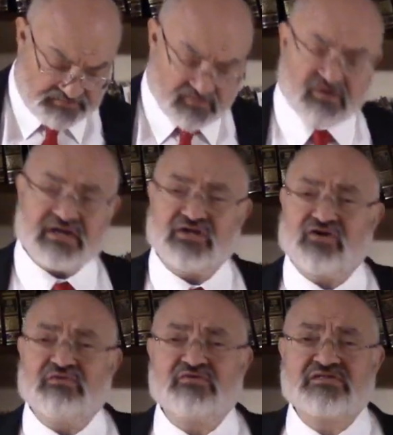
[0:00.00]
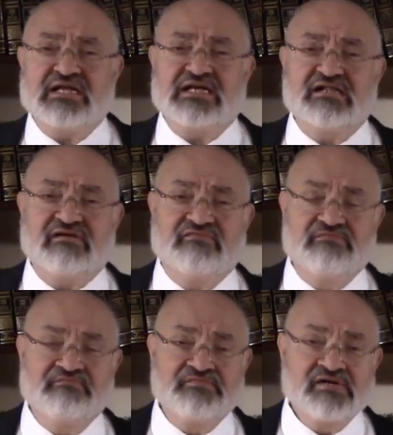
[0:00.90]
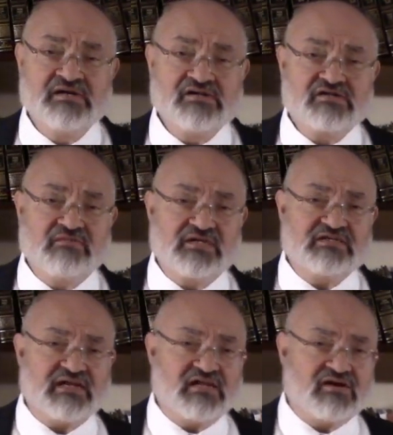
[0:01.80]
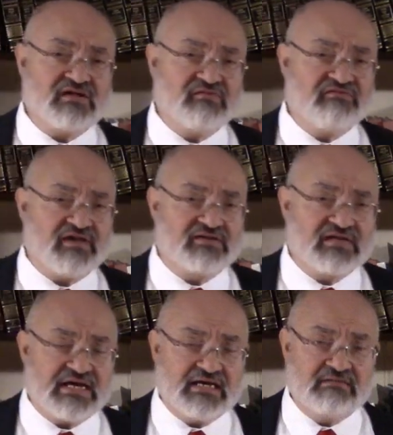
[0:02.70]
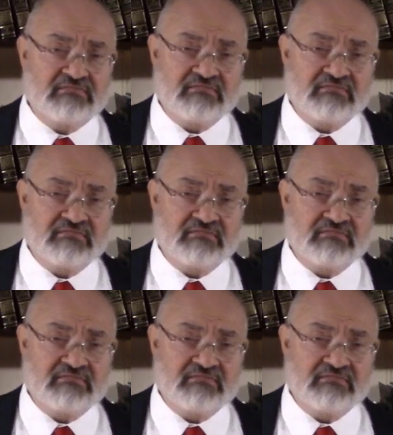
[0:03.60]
Look at the chumras that they love. So much of the halacha that we follow today